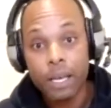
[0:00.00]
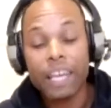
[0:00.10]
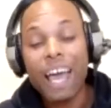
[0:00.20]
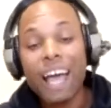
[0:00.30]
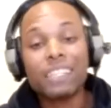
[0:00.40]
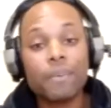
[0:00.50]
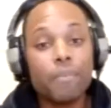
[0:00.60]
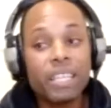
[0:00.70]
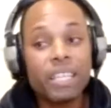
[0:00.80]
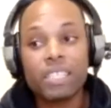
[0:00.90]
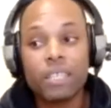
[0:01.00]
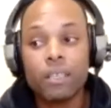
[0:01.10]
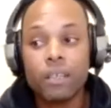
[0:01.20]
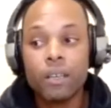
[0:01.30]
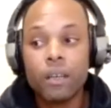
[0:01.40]
Not to mention,
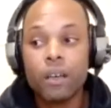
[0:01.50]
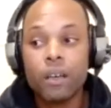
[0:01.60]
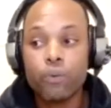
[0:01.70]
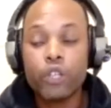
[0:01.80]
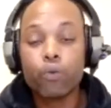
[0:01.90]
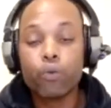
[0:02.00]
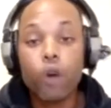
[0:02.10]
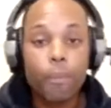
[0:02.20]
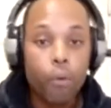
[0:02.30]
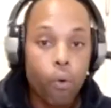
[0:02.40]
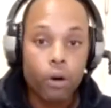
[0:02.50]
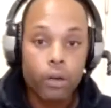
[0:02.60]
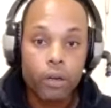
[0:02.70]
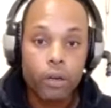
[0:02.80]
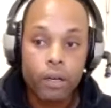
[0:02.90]
we grew up
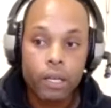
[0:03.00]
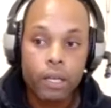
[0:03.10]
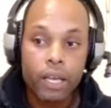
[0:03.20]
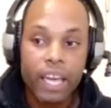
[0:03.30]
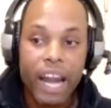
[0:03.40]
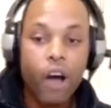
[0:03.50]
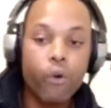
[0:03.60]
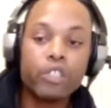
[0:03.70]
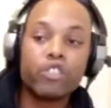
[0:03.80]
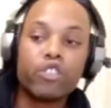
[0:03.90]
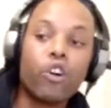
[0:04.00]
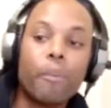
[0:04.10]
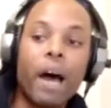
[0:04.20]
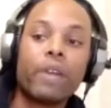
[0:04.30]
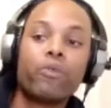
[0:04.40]
poor. And I always joke
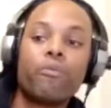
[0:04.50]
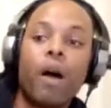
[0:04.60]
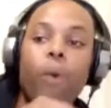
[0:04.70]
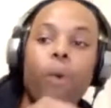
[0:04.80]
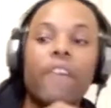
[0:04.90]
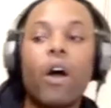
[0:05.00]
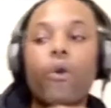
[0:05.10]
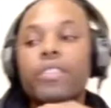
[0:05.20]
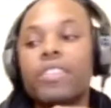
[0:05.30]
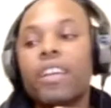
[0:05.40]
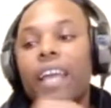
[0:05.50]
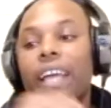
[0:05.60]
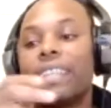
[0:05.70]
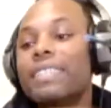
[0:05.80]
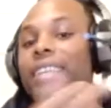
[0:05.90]
about it with my wife. I always tell her,
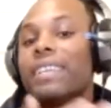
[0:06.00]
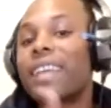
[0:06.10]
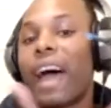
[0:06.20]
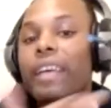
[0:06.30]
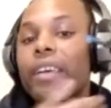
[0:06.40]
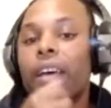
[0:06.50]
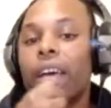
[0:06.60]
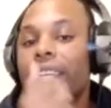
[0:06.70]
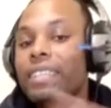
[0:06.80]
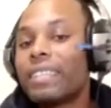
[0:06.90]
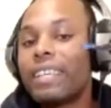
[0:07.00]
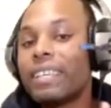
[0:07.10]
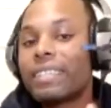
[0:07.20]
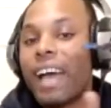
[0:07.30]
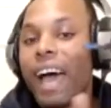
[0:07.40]
like, these kids got
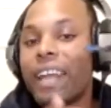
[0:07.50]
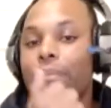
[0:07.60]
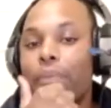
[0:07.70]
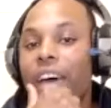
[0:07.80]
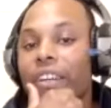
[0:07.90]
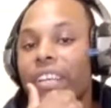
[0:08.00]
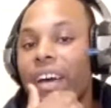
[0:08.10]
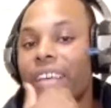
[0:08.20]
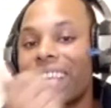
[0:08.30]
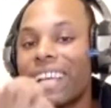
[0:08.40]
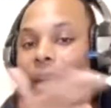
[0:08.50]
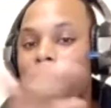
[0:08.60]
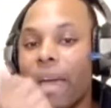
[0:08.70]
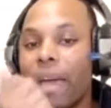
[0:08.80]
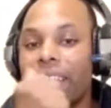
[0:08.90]
it better than us. They got it
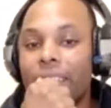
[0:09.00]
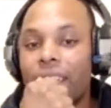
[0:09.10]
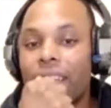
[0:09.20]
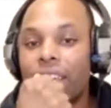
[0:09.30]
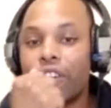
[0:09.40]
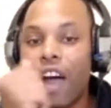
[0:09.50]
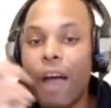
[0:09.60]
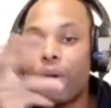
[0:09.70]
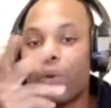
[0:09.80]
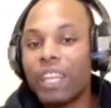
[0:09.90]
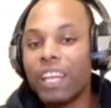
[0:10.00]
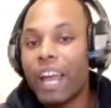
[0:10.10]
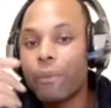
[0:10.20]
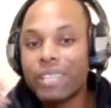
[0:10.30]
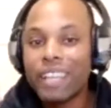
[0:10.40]
made. You know, I remember when the
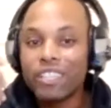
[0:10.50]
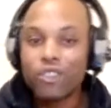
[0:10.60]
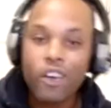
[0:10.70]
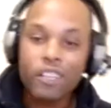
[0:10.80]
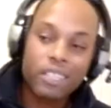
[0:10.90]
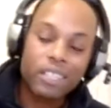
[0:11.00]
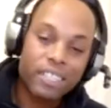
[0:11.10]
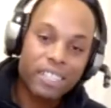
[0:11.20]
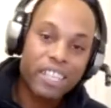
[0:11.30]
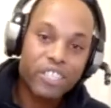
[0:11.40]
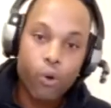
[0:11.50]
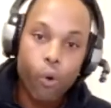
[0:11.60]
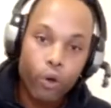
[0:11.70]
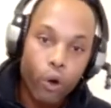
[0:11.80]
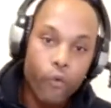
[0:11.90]
neighbors had to toss the extension
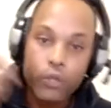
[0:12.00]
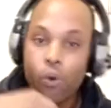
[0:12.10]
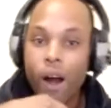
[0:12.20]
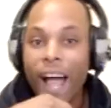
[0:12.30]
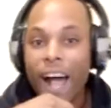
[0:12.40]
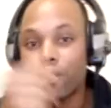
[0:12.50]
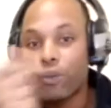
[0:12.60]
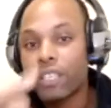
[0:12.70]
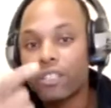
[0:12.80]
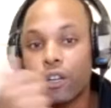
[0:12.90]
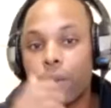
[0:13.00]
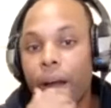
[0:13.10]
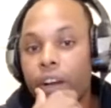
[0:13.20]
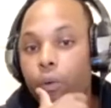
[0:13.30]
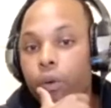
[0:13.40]
cord over to our house so we could turn the
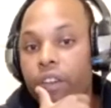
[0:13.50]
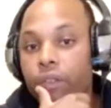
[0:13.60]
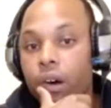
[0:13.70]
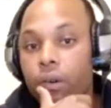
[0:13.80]
microwave on.